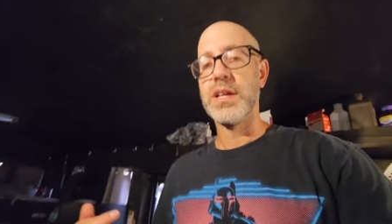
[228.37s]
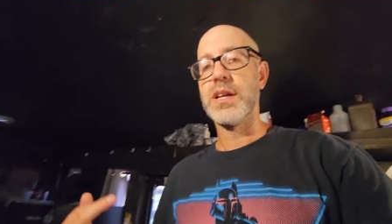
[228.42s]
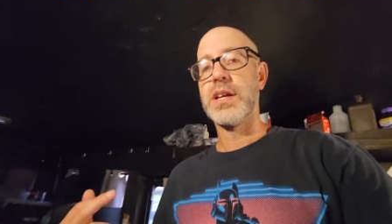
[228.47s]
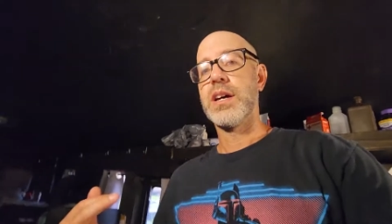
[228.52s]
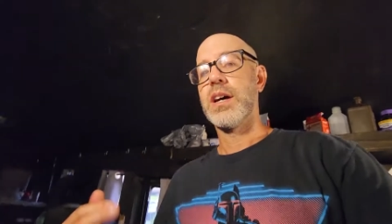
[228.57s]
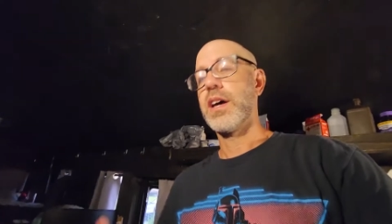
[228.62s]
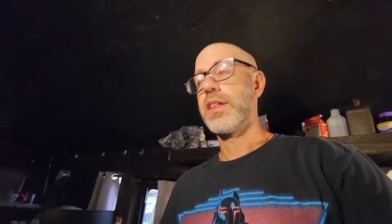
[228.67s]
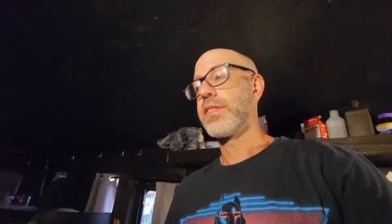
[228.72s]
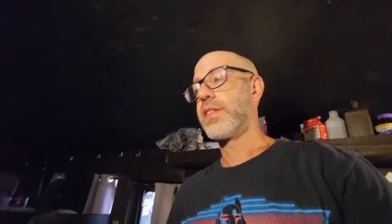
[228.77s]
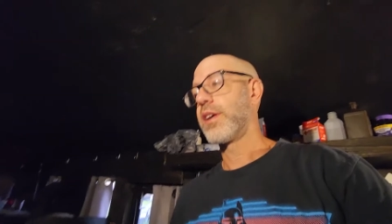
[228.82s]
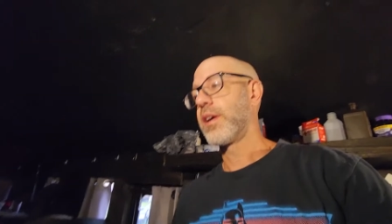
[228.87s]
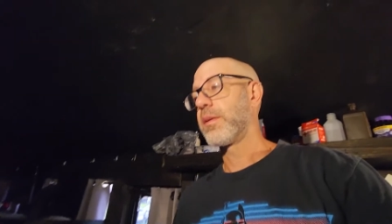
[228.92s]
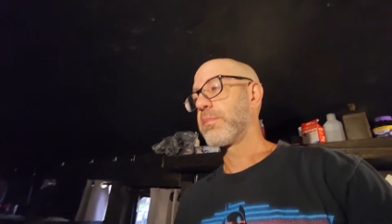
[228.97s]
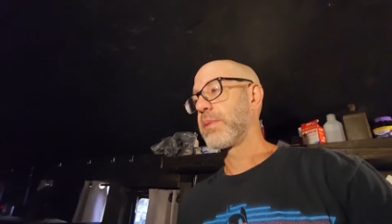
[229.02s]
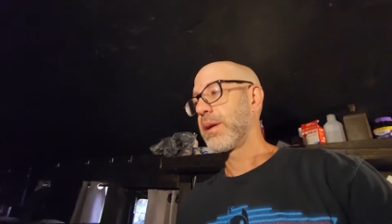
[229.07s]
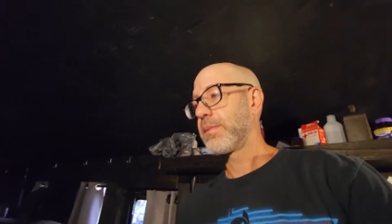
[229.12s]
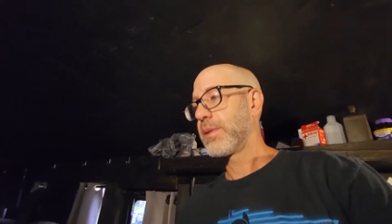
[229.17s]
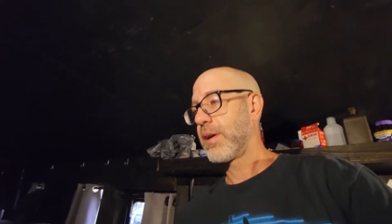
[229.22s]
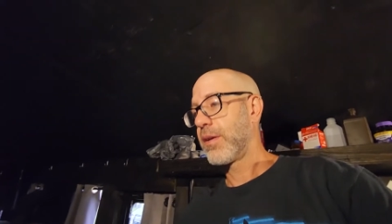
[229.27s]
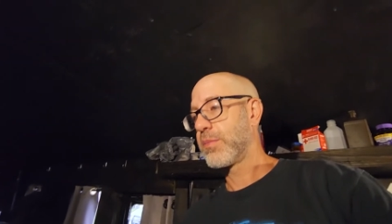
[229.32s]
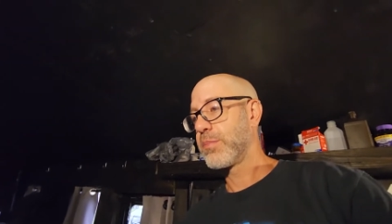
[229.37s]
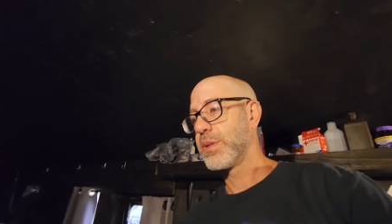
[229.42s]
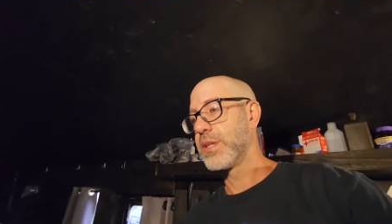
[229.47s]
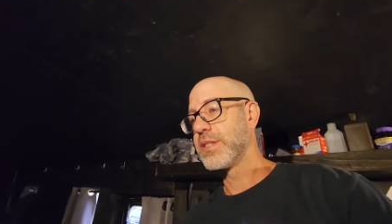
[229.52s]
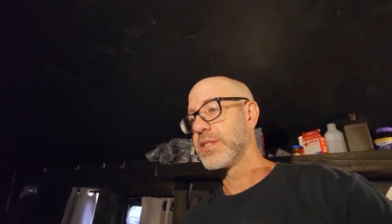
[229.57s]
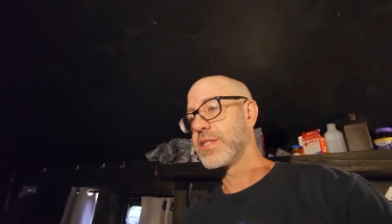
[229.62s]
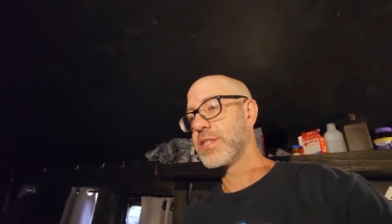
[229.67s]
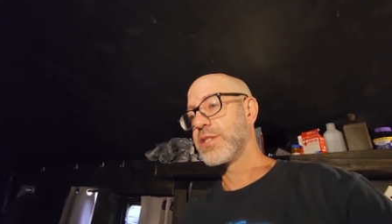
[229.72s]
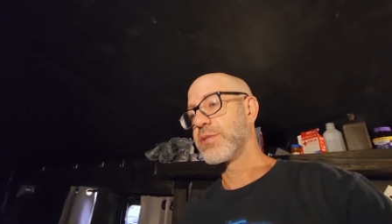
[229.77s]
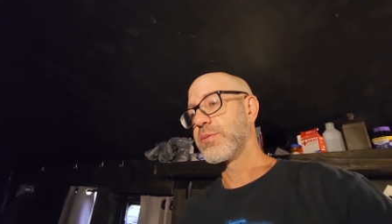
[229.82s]
I thought maybe I would be in
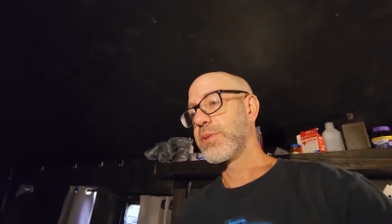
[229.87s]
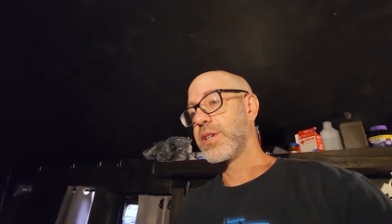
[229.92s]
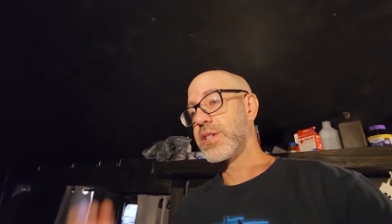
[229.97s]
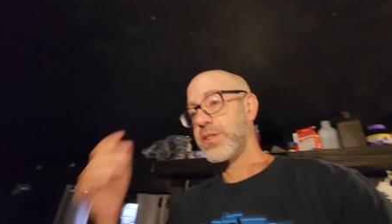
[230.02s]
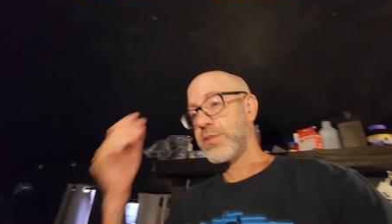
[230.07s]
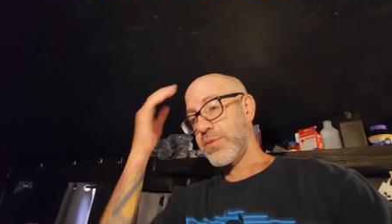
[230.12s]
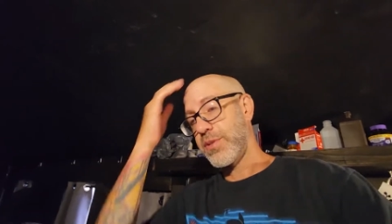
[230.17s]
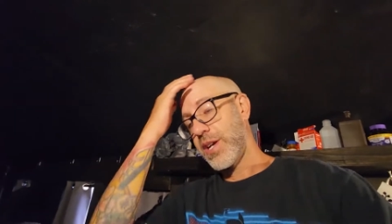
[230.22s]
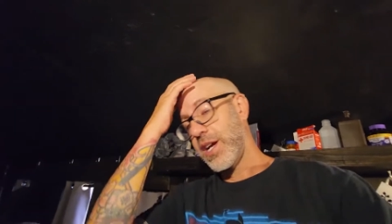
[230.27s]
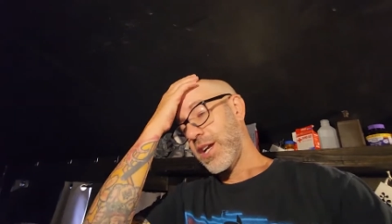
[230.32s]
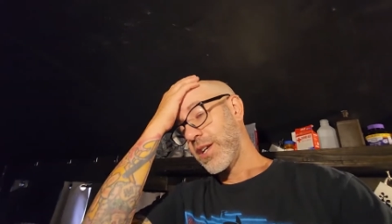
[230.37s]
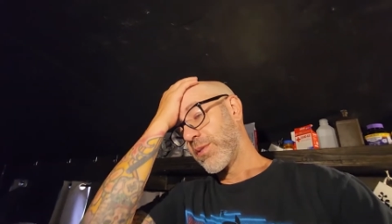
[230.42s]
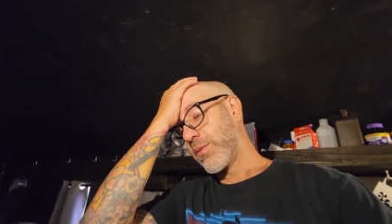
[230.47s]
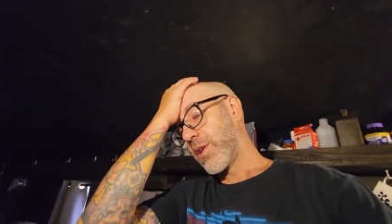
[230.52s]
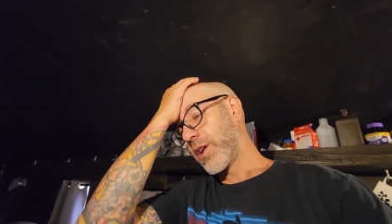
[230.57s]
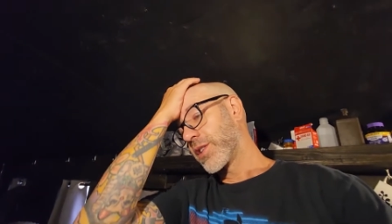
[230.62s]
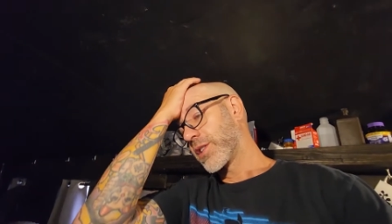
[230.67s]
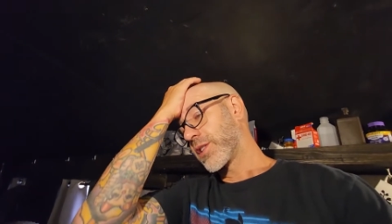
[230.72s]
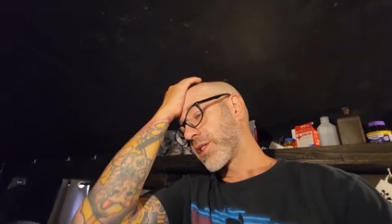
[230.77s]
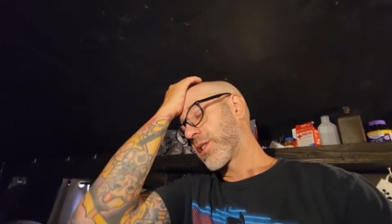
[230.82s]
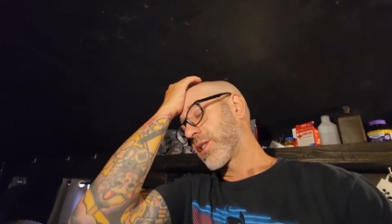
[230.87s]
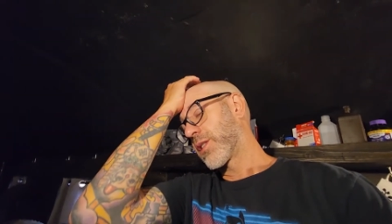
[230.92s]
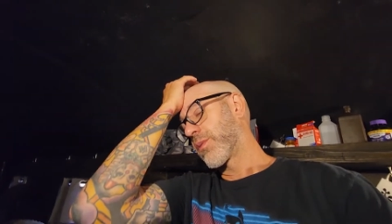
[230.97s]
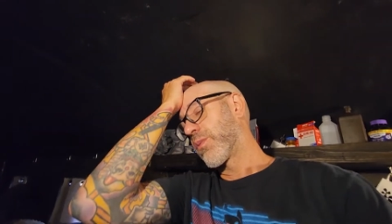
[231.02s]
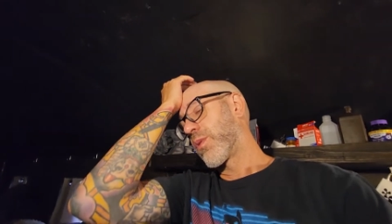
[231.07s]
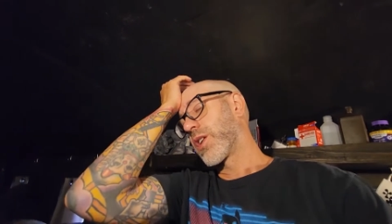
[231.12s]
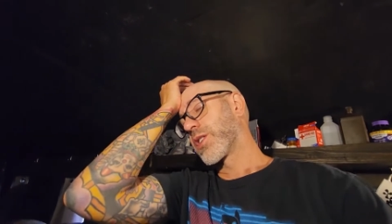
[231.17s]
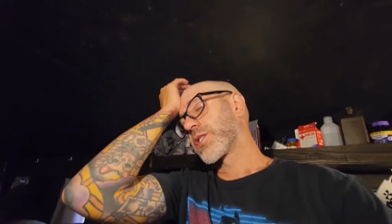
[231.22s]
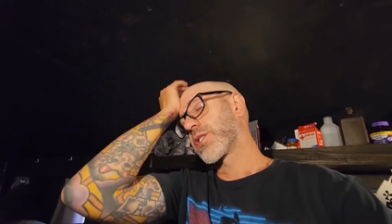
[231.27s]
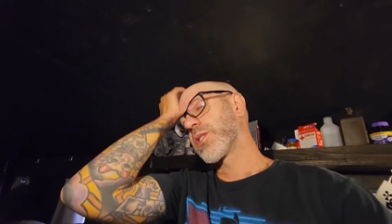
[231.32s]
situations where I had to wash
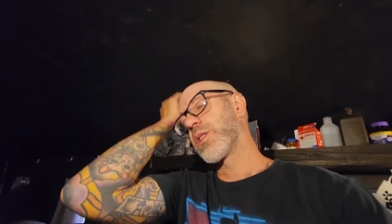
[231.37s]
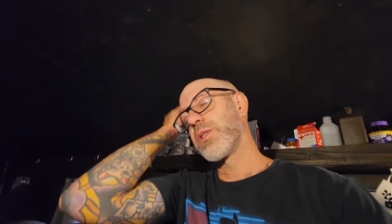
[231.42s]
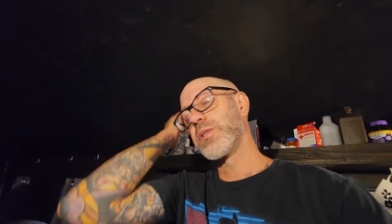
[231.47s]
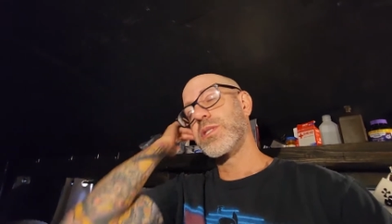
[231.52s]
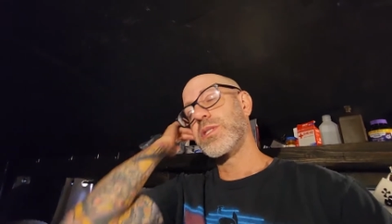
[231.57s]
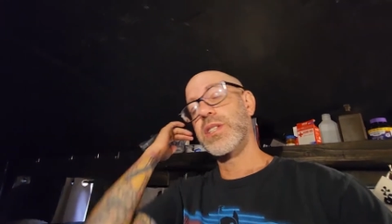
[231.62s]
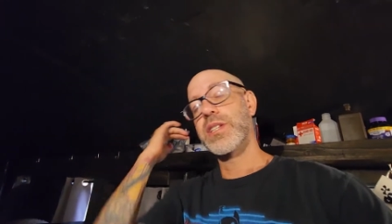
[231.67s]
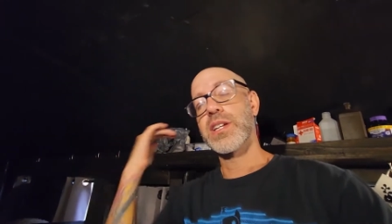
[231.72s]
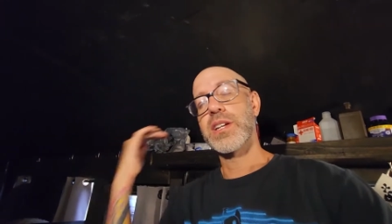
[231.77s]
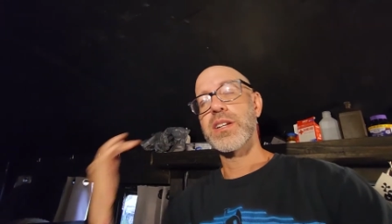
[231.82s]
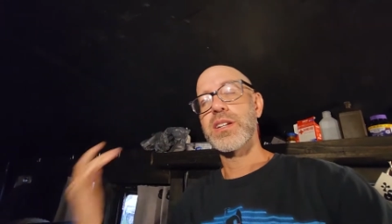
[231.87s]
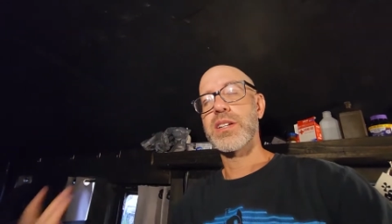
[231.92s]
clothes in there.